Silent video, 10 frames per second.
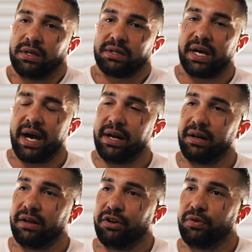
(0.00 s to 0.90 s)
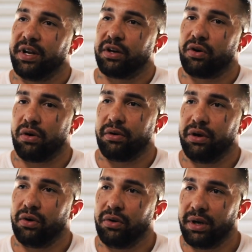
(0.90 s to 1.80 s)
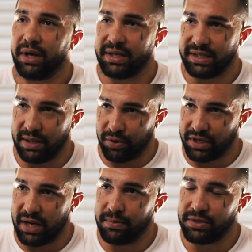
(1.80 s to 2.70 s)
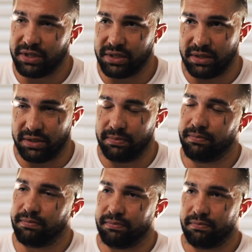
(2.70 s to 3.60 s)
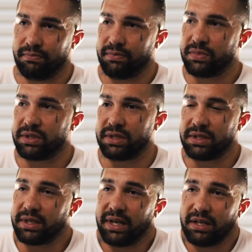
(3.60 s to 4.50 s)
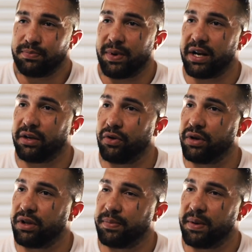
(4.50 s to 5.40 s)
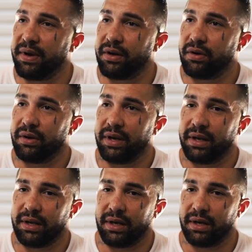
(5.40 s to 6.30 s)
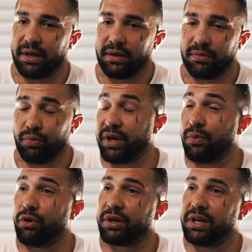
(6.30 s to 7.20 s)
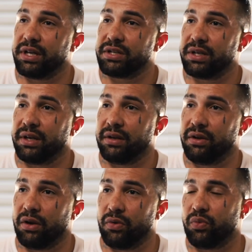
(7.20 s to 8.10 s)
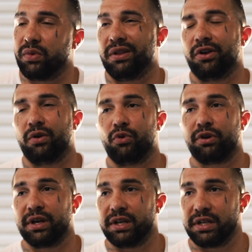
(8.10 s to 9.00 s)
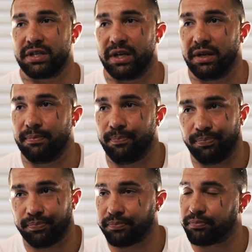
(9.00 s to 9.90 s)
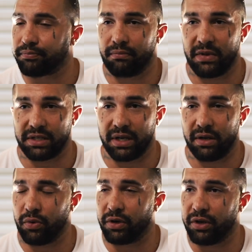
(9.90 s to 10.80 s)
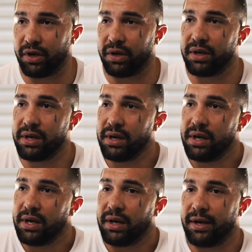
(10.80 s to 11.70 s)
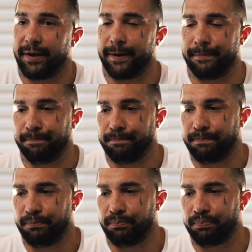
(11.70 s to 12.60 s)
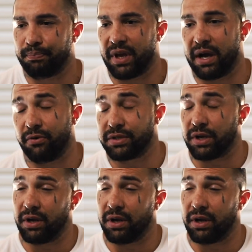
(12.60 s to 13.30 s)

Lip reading: is adding a little bit of cardio at separate times just to get his body going a little bit better and bring in more conditioning. You know, a little more conditioning is going to work good. I was